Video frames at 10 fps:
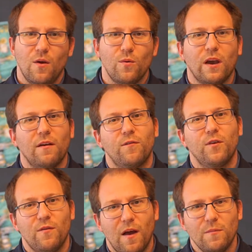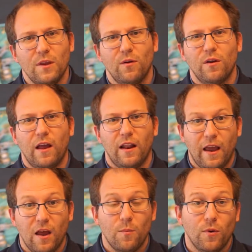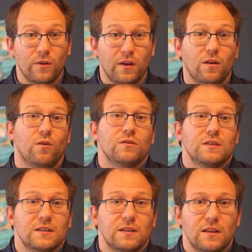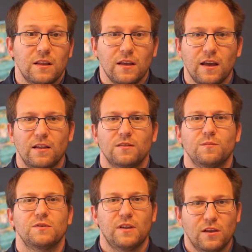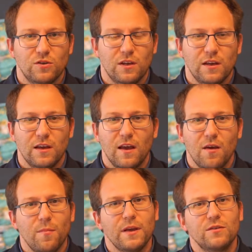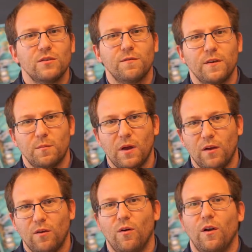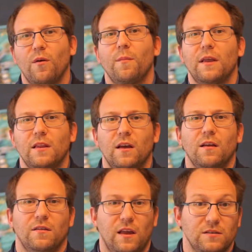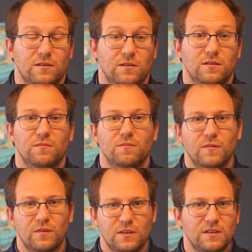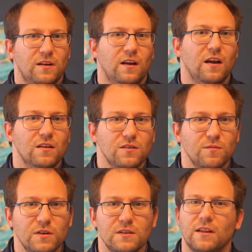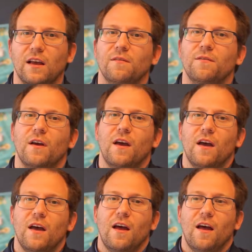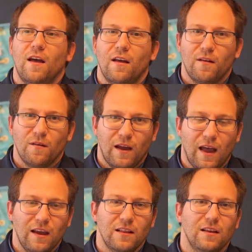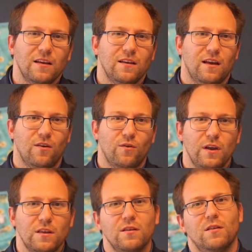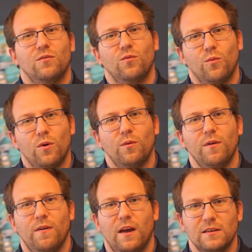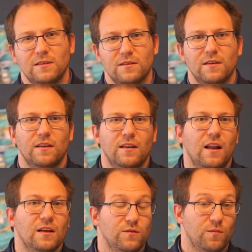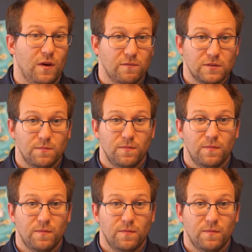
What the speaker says: We have revamped our air product consistently and substantially based on the feedback on our beta testers. These are the customers that have kindly agreed to work with us in the last few months.